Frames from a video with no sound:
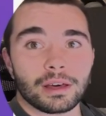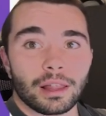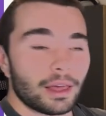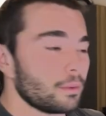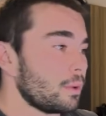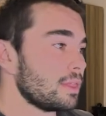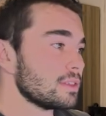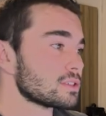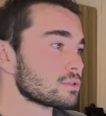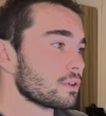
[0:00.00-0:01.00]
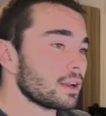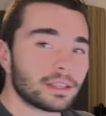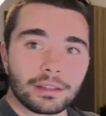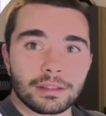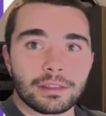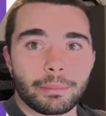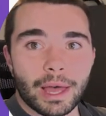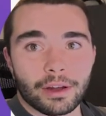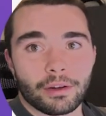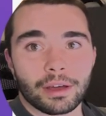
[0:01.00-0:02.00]
Like, when this is running in the
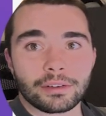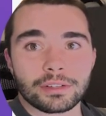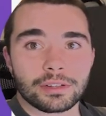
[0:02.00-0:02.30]
background,